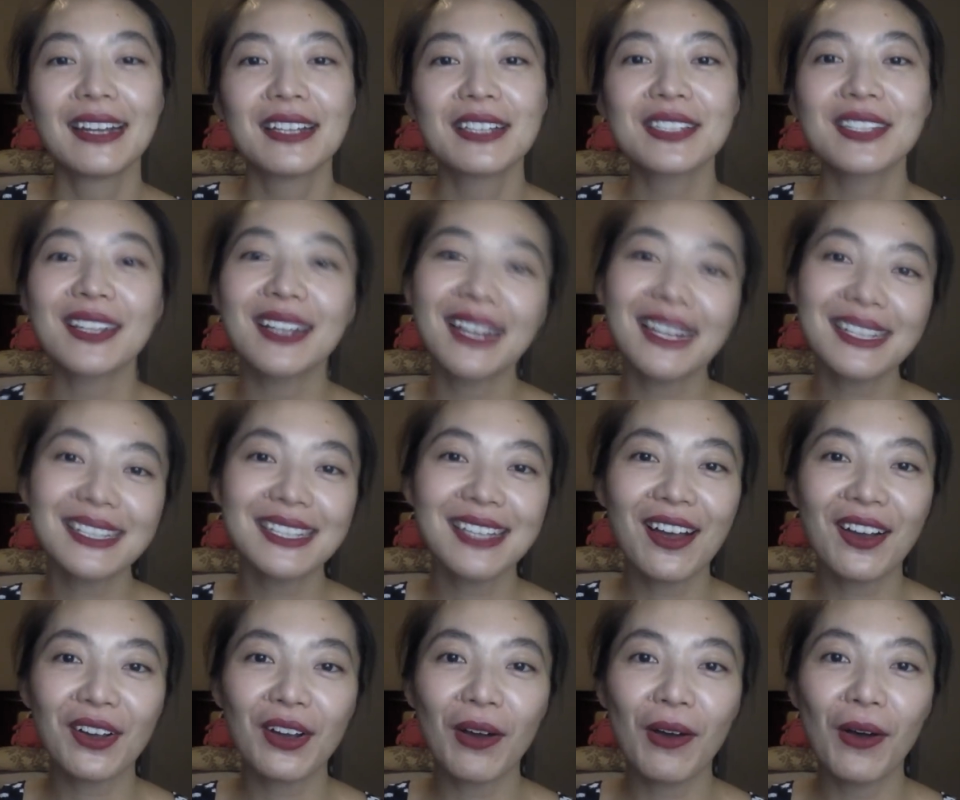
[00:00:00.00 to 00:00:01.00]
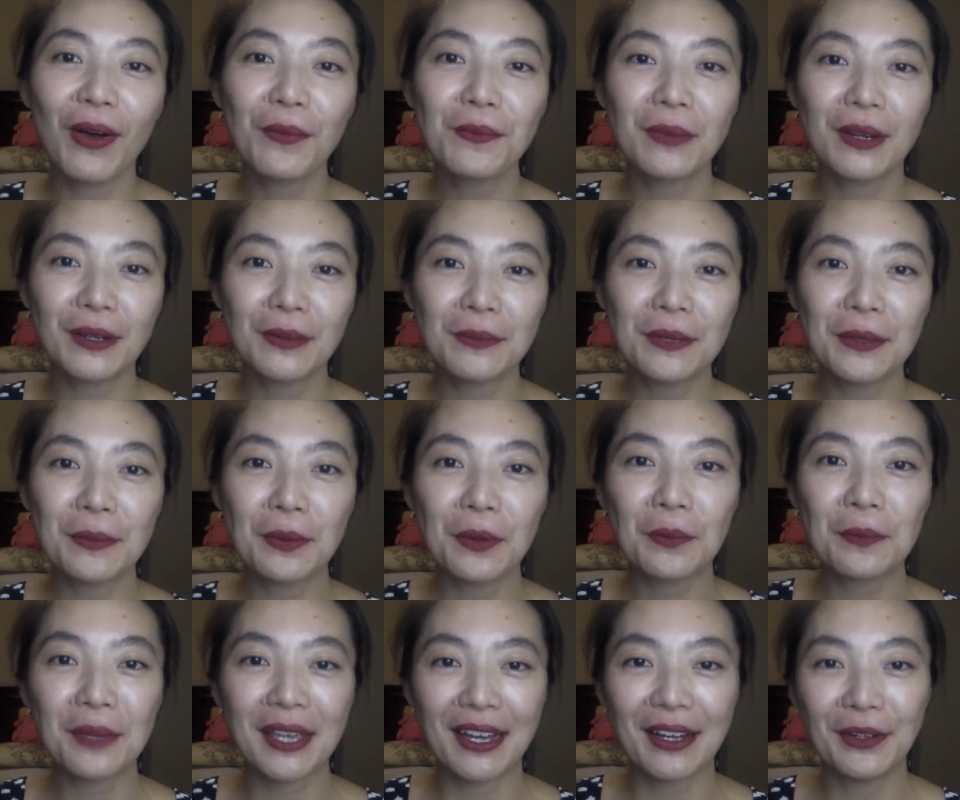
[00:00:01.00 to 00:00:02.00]
So let's not call Hmong people
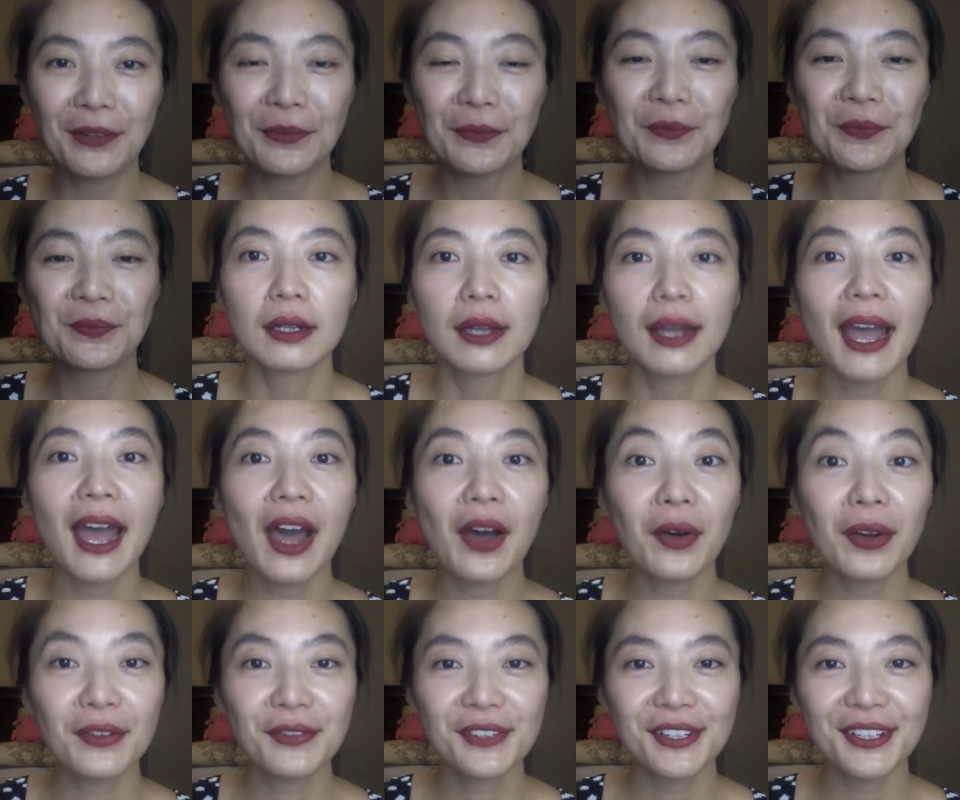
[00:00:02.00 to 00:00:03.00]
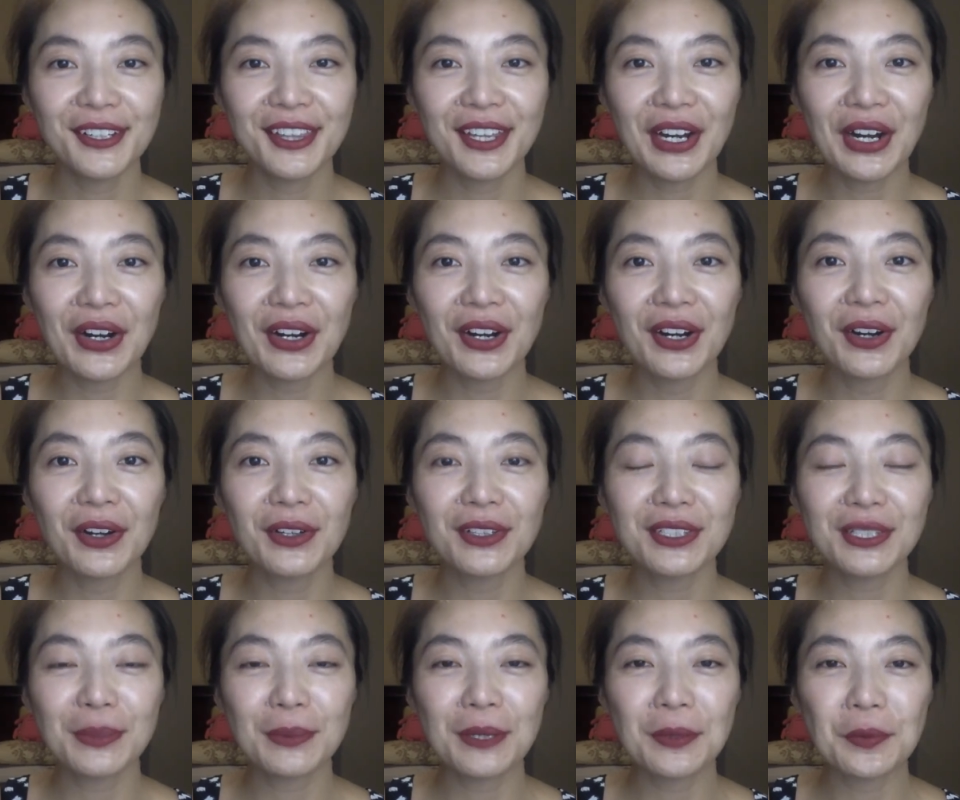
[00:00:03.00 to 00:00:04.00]
Miao, However, there are
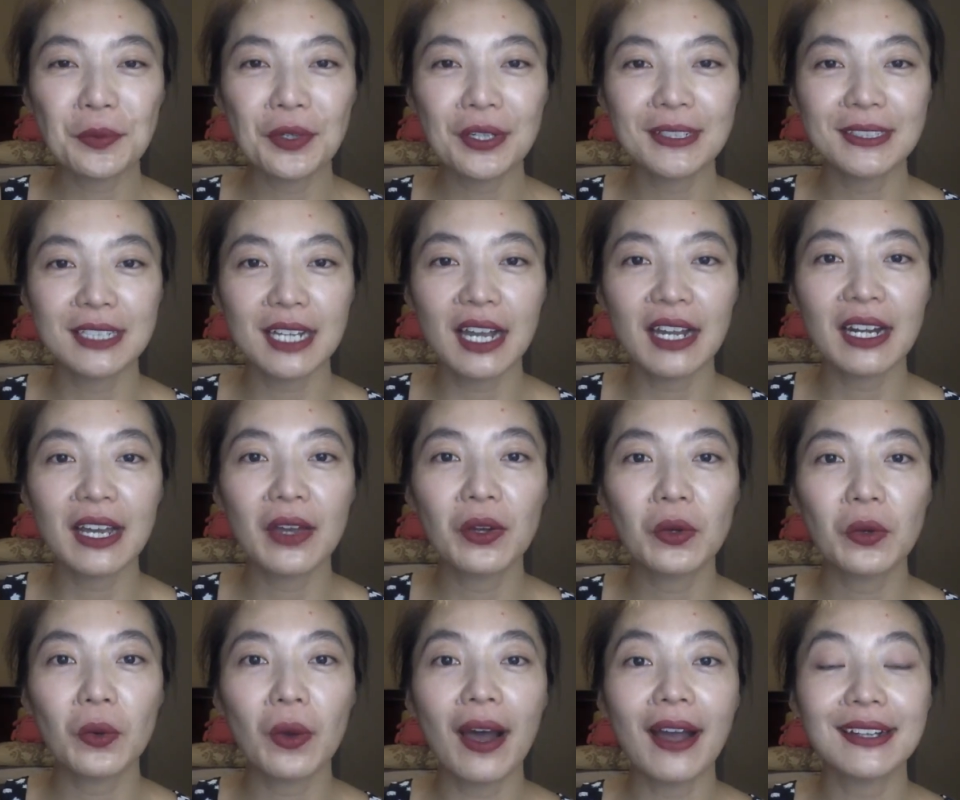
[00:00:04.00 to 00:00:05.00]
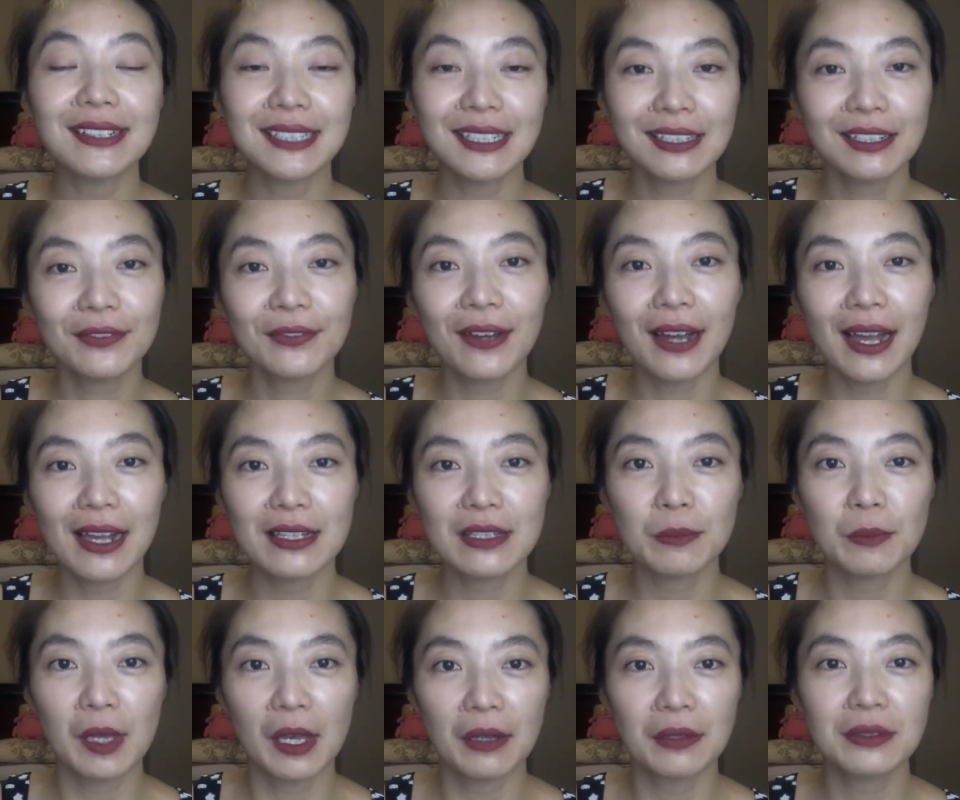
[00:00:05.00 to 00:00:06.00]
also people in China who identify as
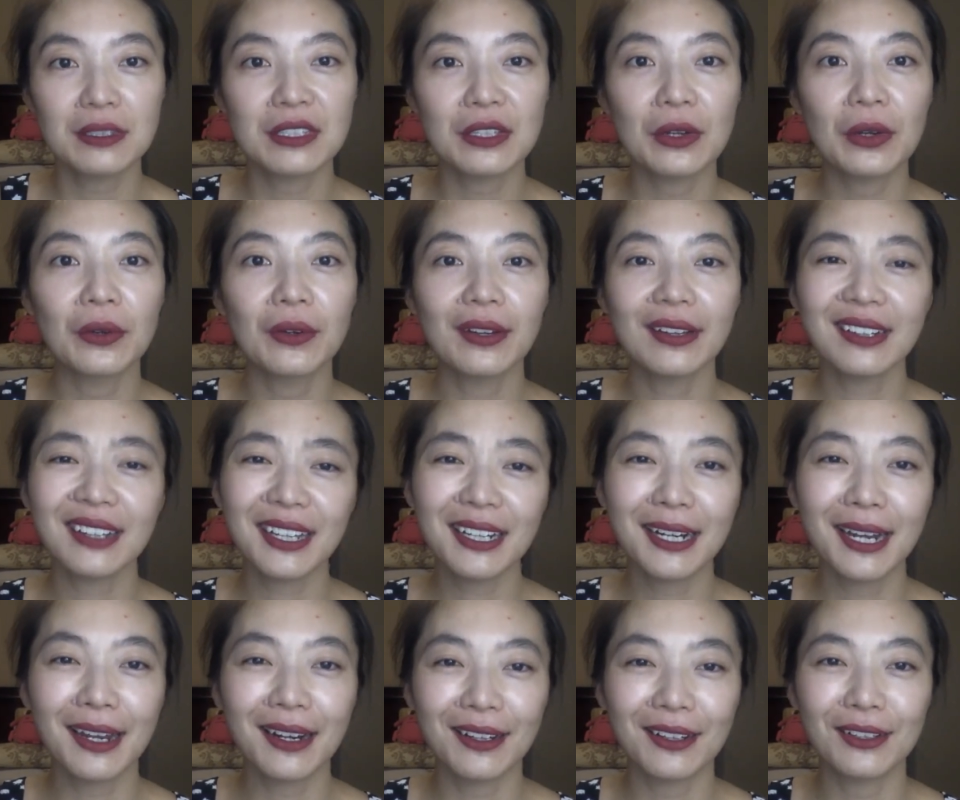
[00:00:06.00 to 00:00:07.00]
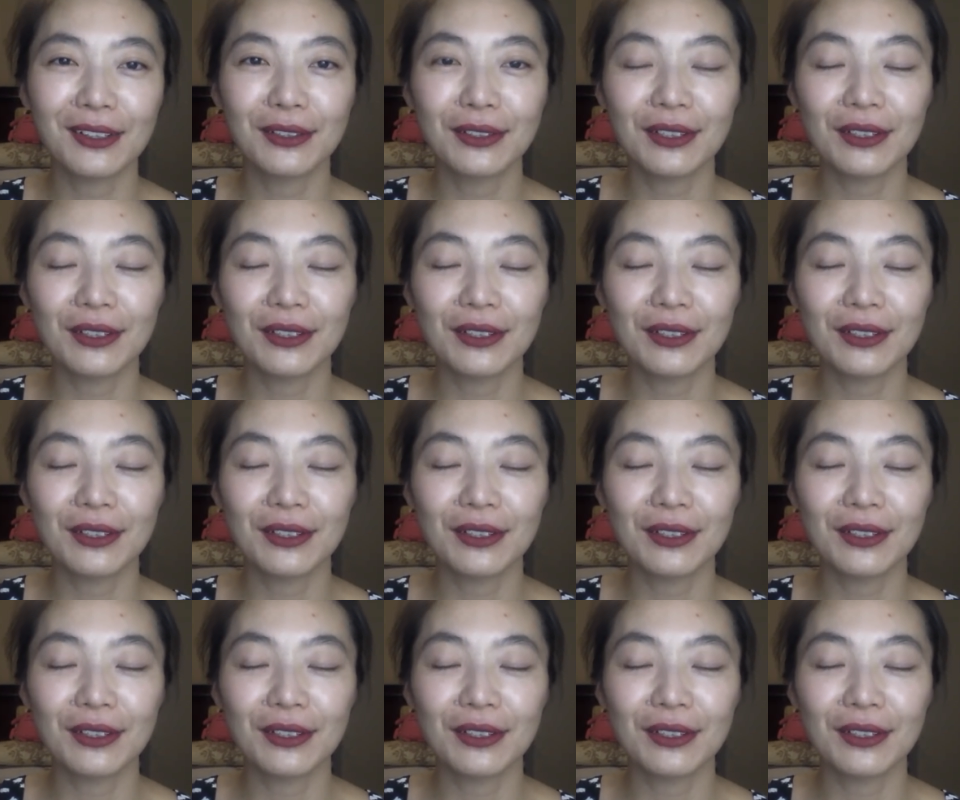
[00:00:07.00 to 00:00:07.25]
Miao, so it can get a little